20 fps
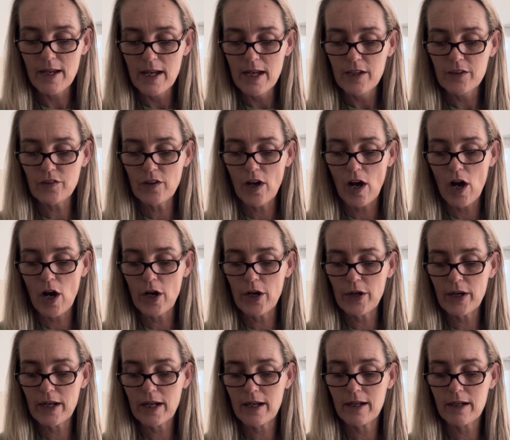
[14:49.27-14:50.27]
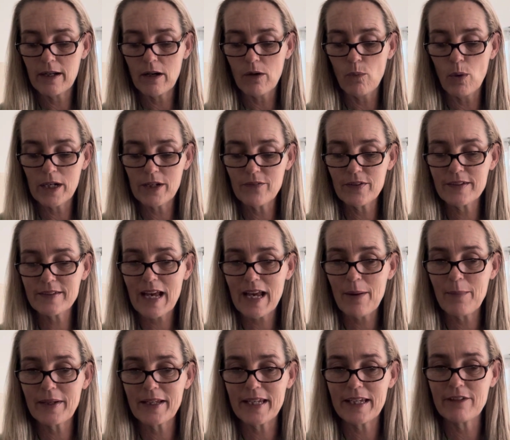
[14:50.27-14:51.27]
So whatever's
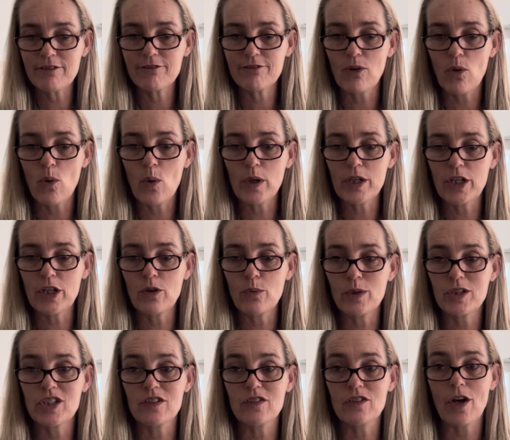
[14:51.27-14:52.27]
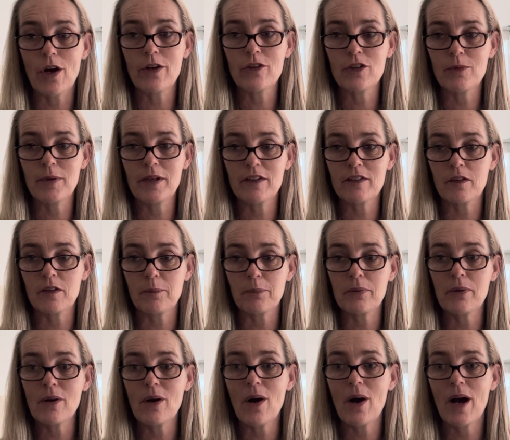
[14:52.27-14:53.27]
coming in for you, which is going to be a
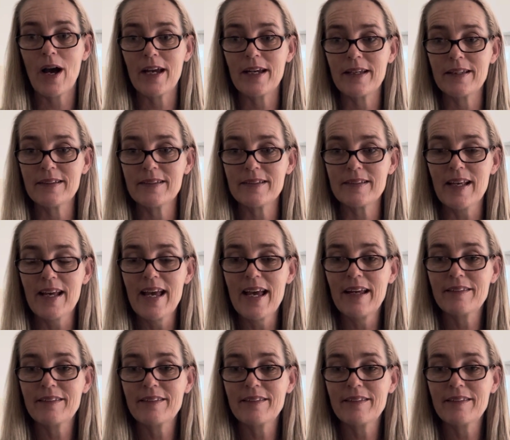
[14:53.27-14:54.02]
surprise,